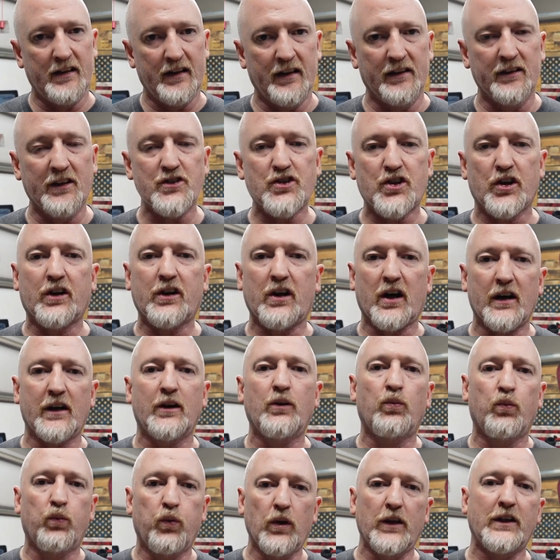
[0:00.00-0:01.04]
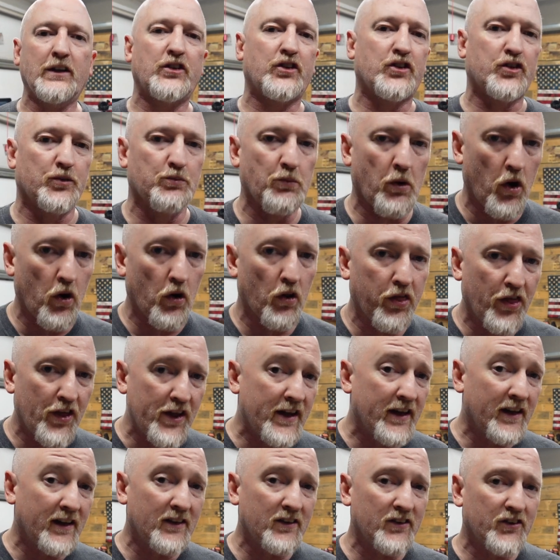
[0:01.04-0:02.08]
unless you're cutting really small
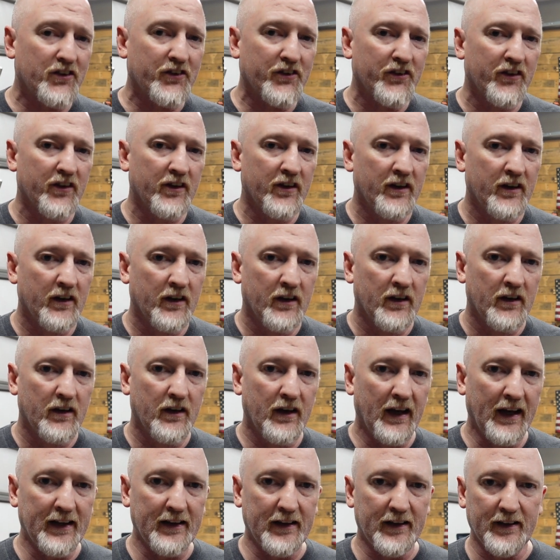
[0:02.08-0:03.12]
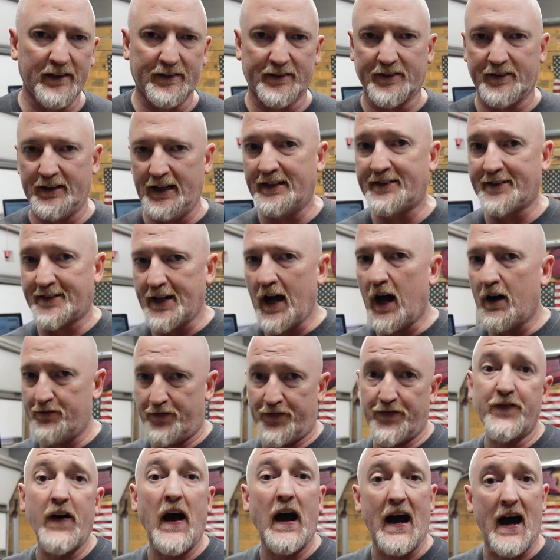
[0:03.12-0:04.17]
things, it, it's, it's not
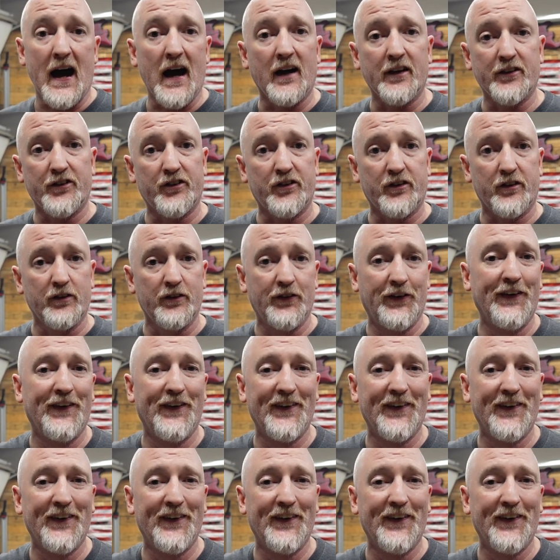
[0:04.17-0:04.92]
fast.